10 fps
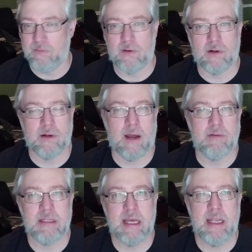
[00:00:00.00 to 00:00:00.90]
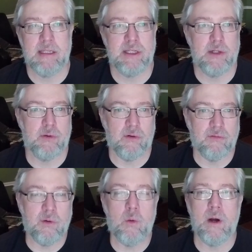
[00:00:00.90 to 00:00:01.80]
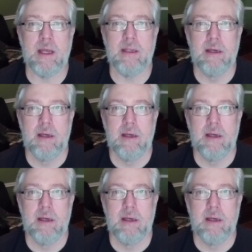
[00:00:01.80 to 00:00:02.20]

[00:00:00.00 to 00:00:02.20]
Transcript: Faulkner have a tendency to avoid,